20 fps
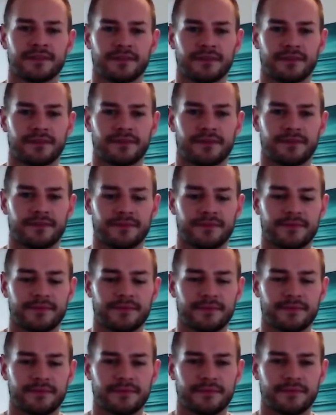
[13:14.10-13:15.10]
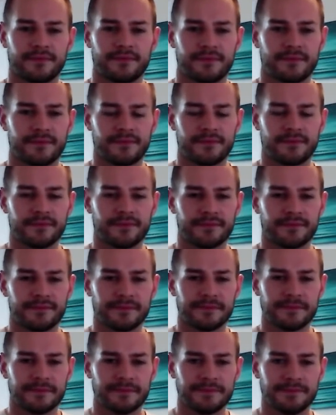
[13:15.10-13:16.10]

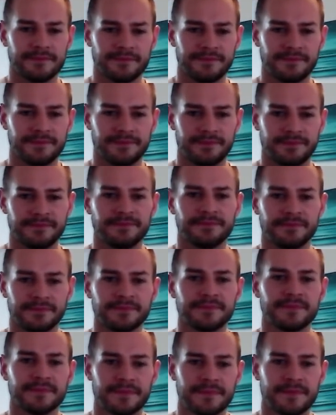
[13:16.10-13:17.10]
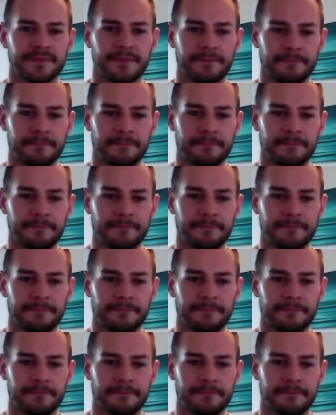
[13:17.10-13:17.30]
[no speech]